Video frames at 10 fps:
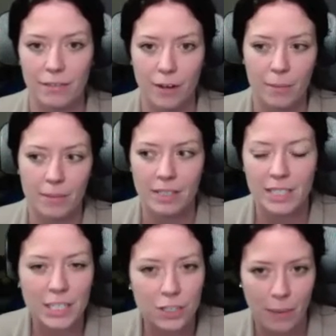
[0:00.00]
from the
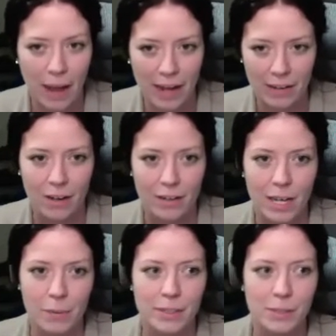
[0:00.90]
teacher background,
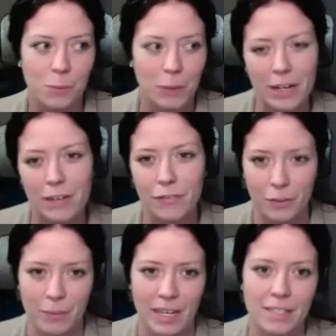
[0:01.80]
it was weird for
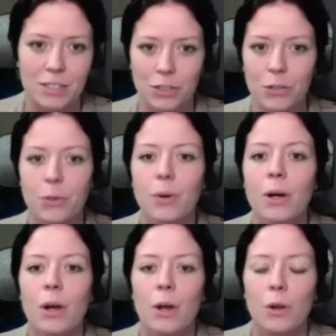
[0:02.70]
me to
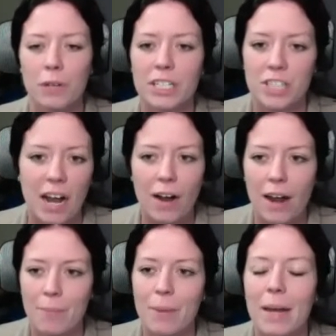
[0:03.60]
reach out,
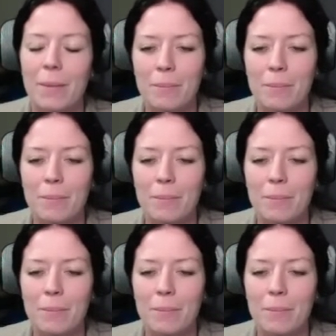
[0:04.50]
and but